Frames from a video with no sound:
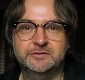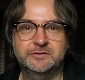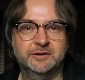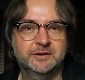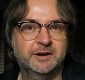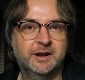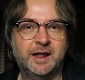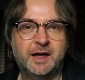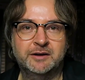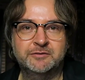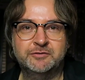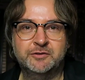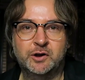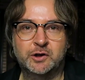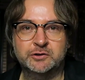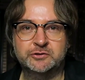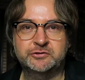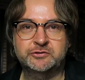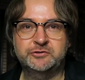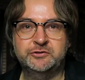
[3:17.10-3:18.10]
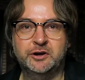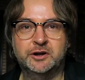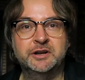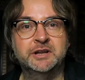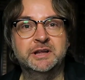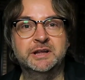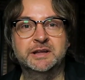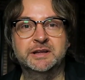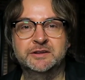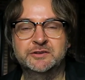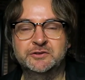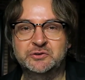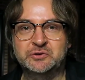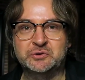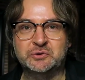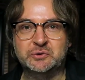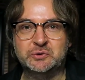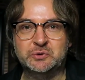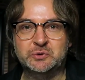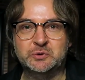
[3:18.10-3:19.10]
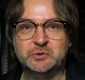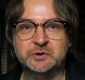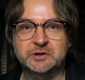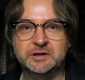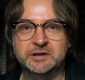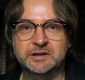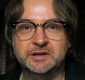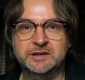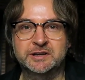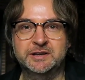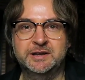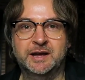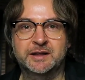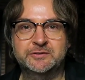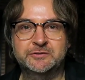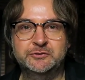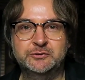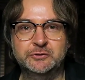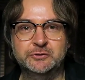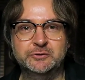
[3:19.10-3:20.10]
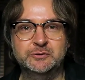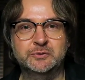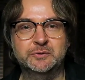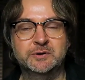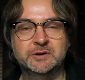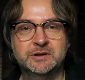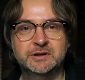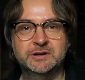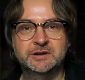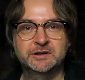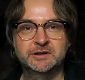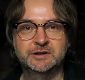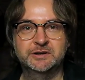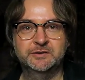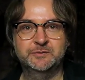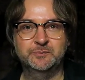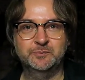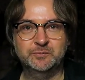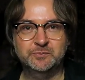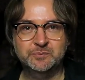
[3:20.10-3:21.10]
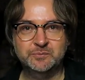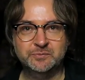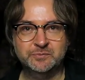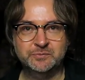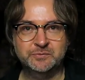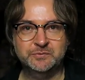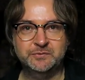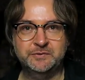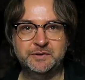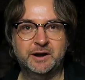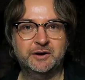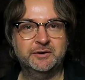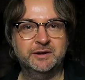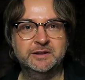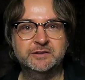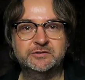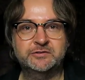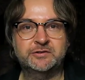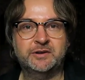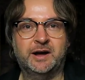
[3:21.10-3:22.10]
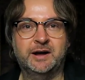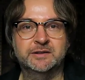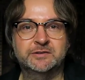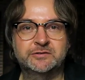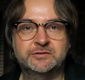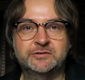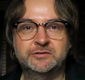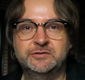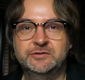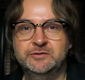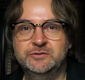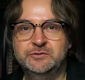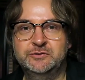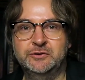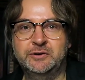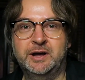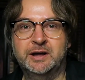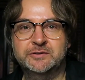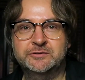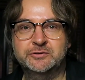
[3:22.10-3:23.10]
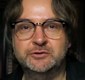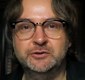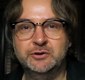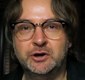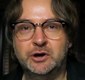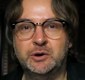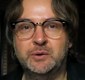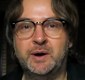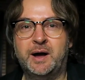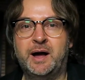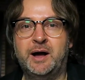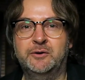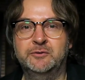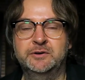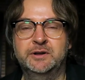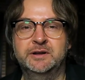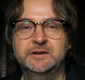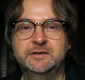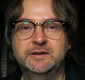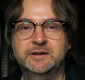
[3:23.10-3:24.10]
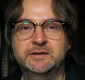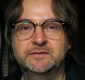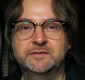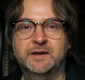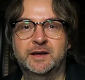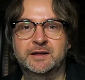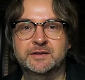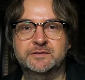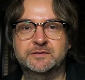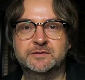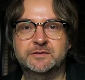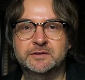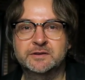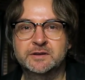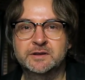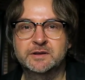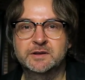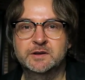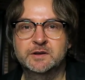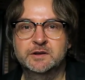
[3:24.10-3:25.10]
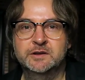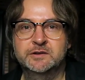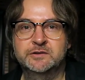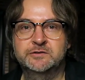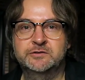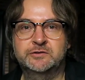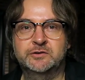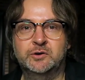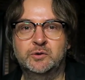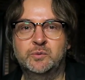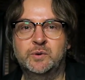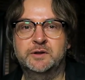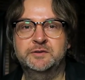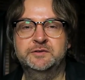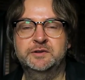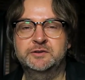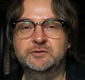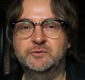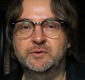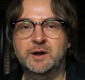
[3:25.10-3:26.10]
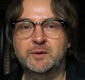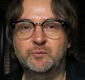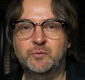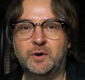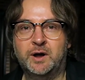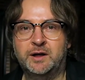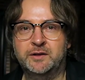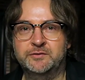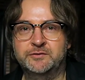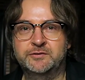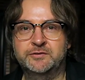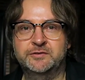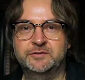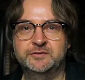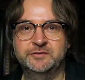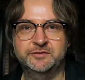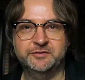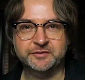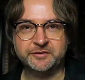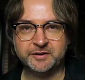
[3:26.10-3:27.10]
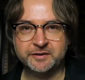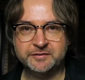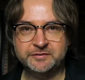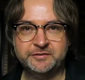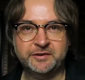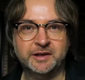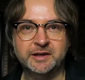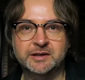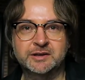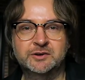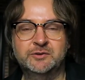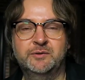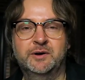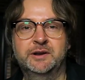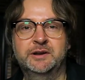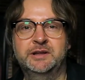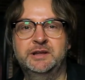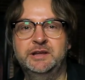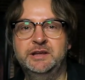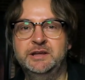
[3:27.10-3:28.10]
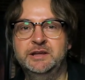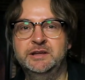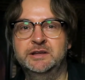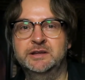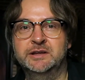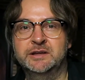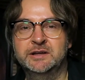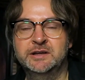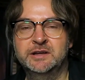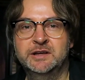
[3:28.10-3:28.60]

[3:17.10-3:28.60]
a lifelong study to get to their insights, to get to know how they did that. So what did Rembrandt think when he